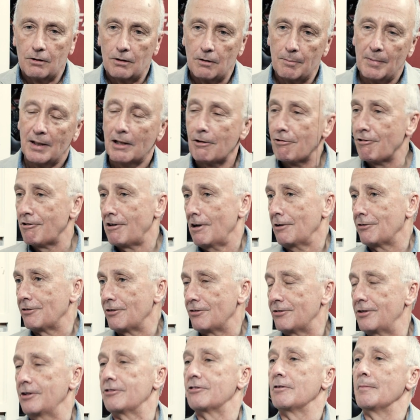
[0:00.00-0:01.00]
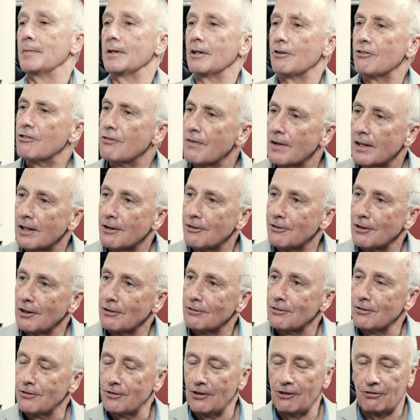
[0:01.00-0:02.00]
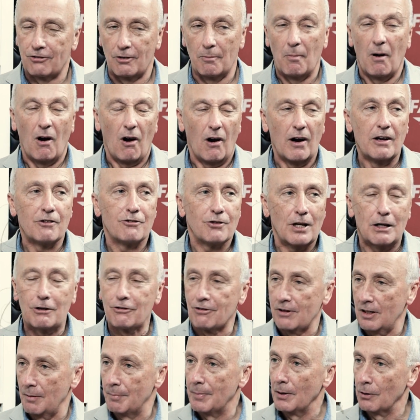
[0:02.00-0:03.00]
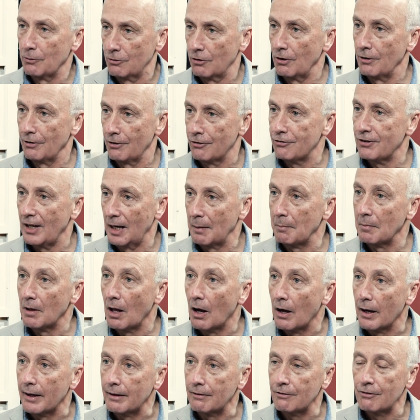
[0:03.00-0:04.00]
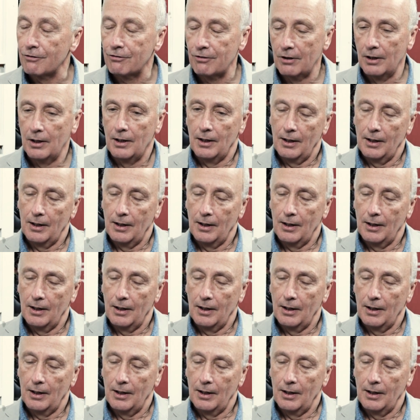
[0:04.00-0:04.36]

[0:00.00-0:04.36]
the military justice system and the civilian justice system are essentially built on the same lines.